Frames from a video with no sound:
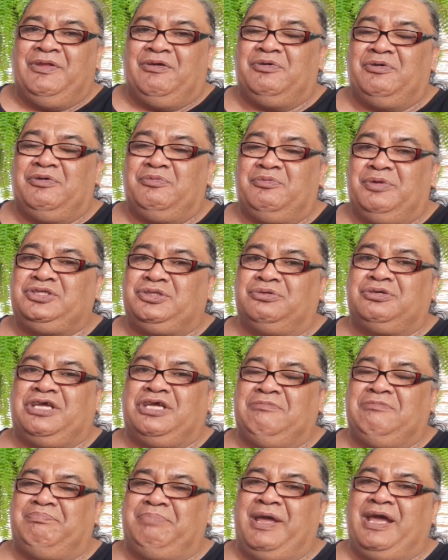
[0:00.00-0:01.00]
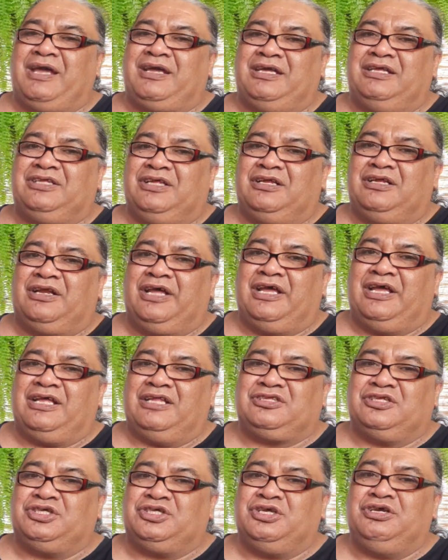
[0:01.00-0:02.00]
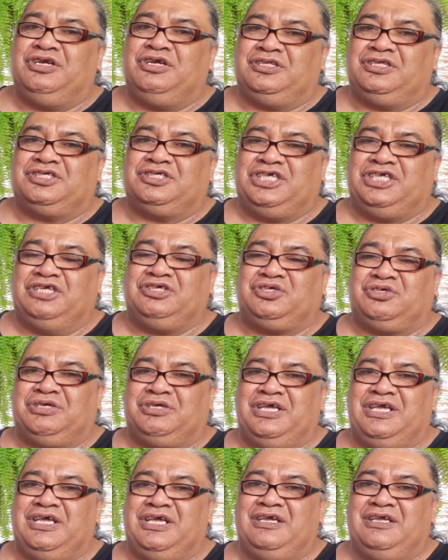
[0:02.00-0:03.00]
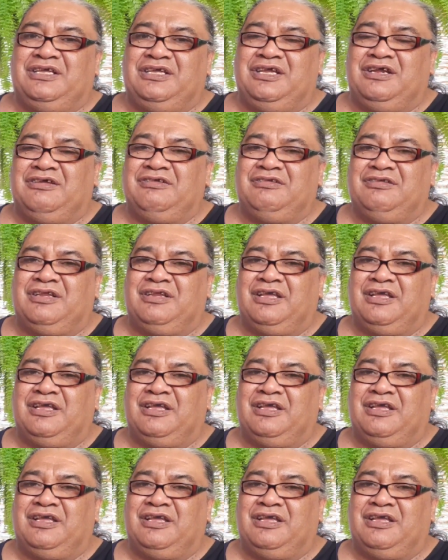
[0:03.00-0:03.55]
We're talking back in the, like, at the turn of the century here, you know,